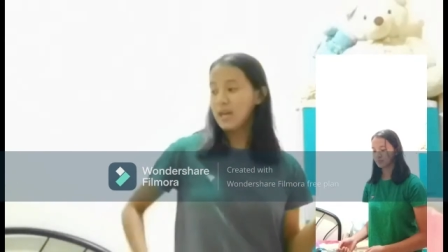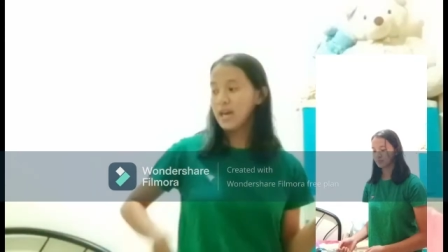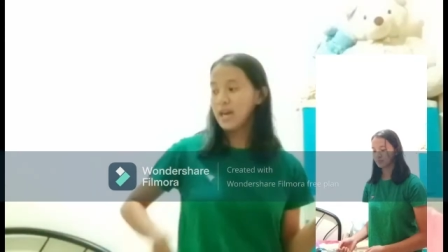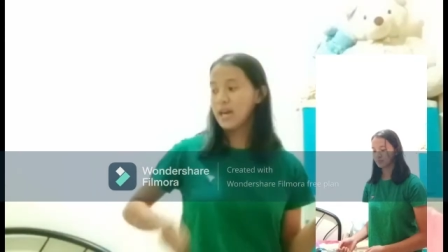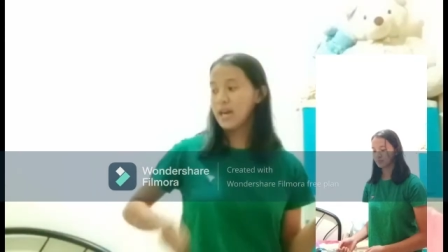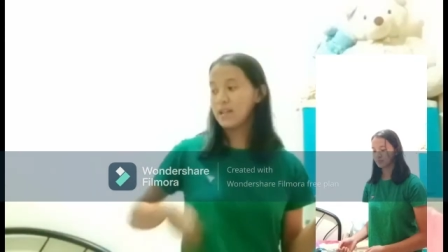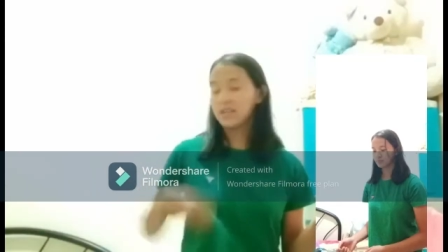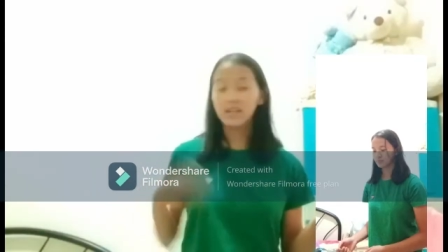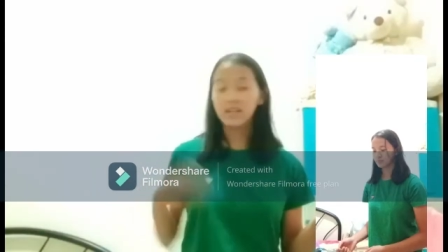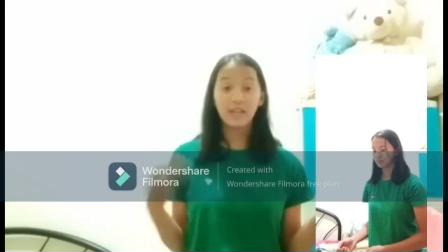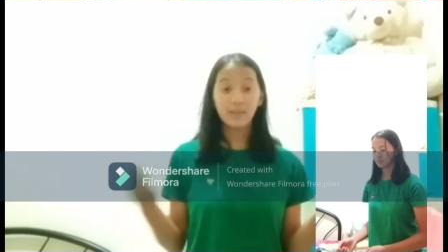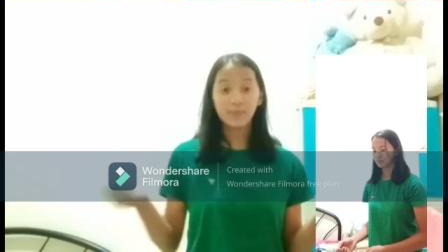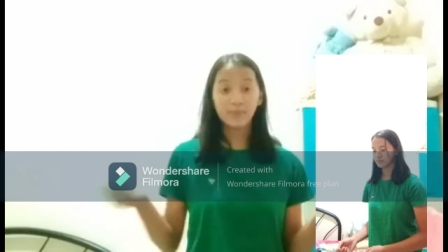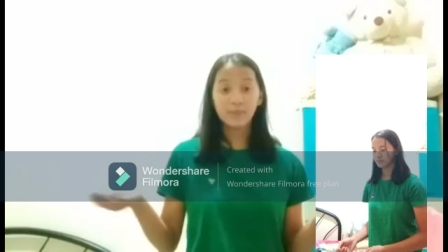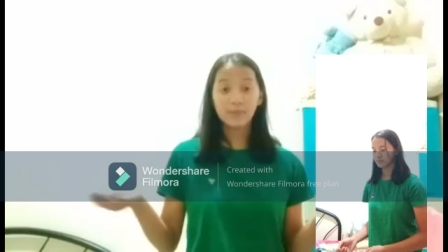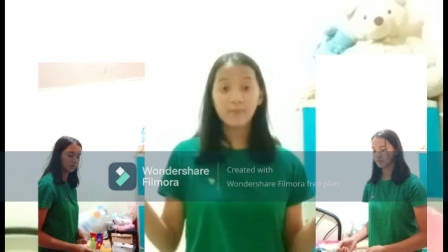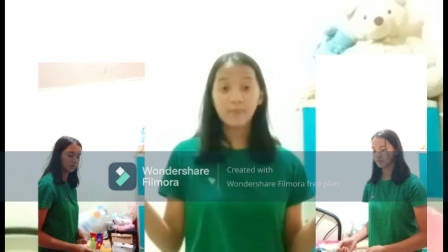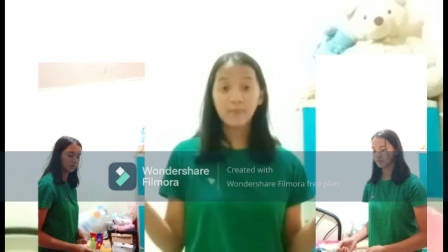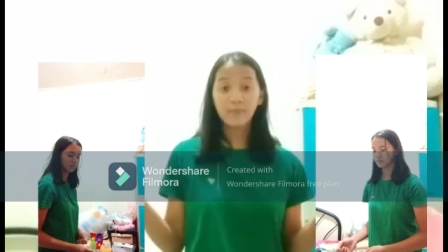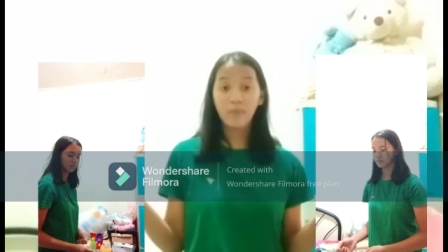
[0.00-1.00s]
and the
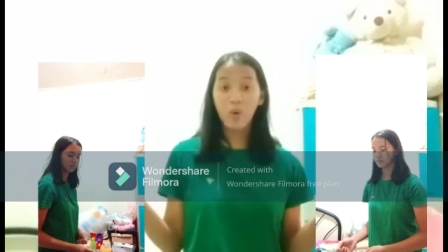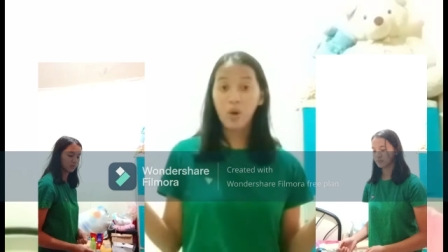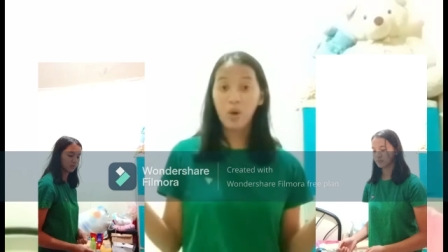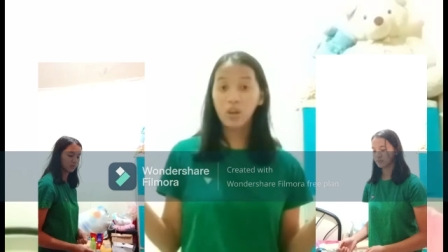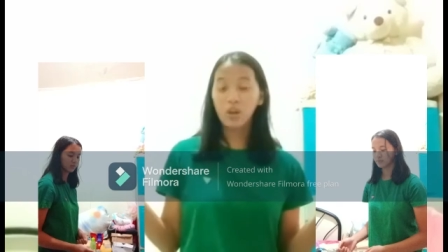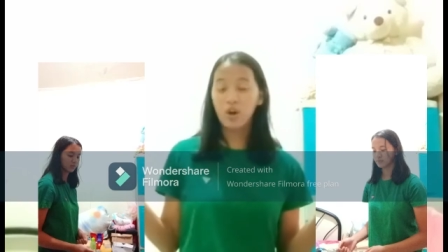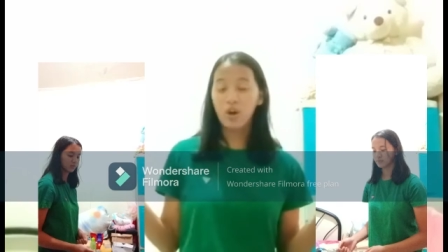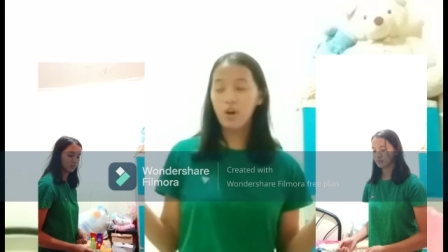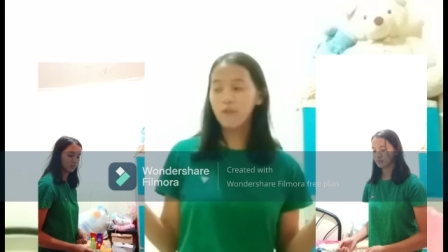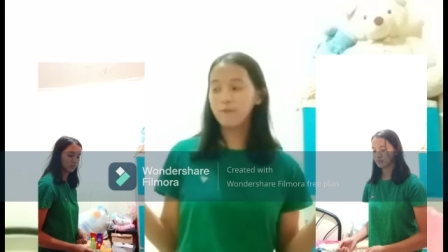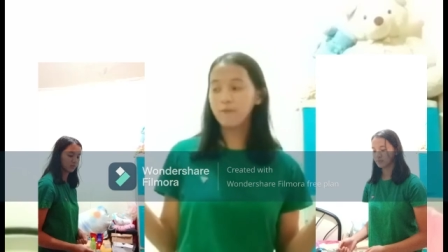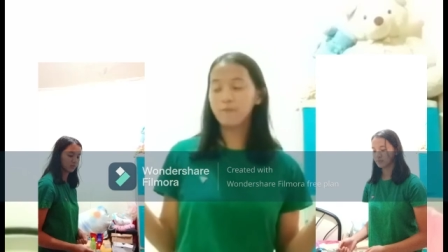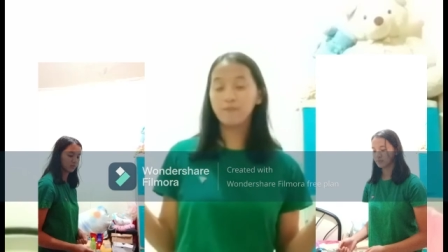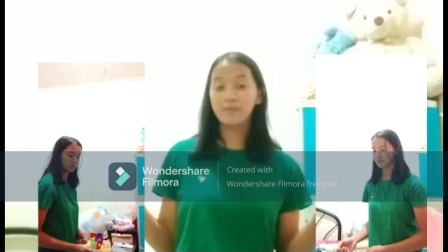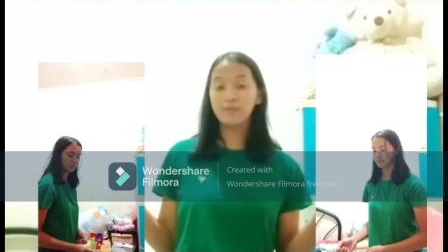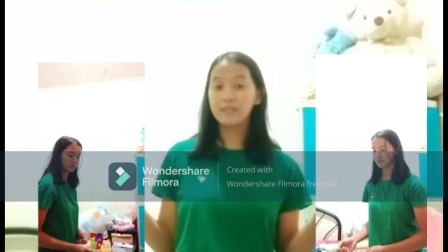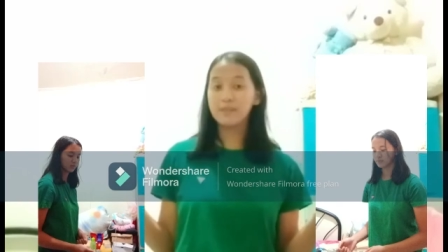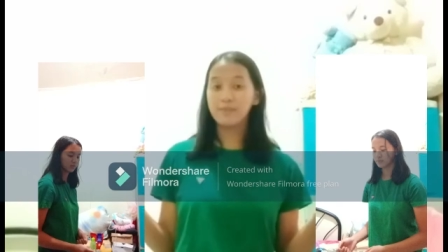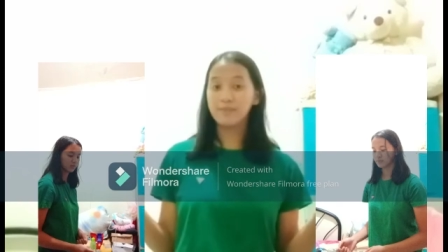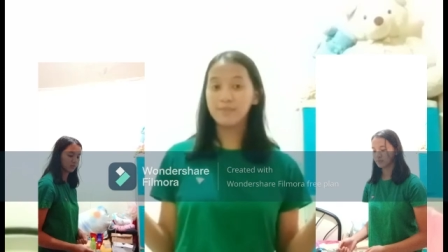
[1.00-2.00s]
captain ball of
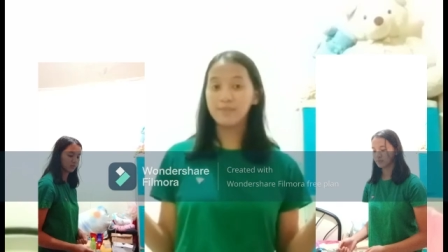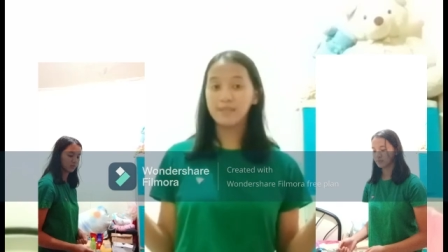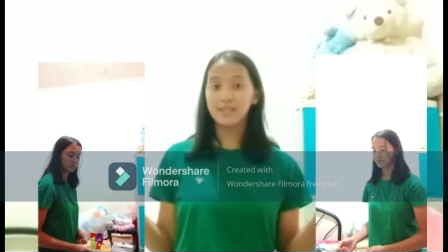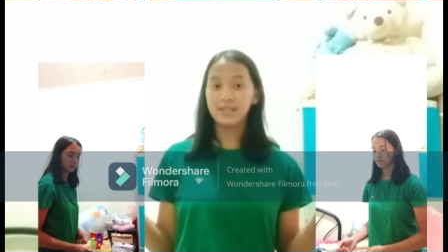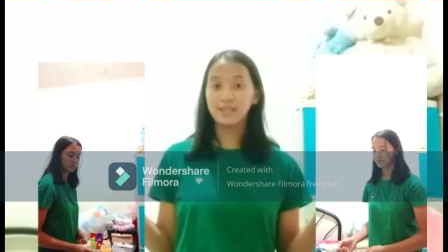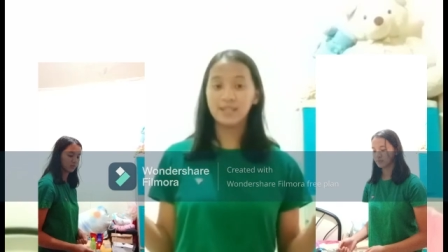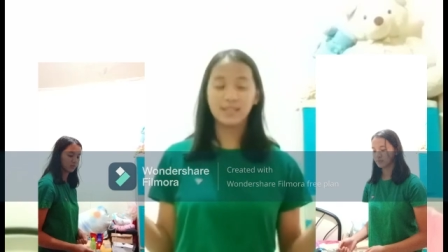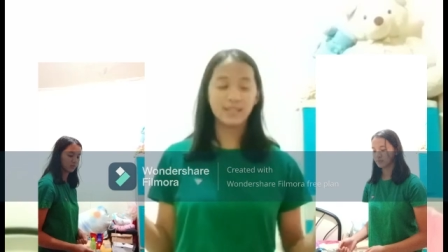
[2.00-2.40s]
team B.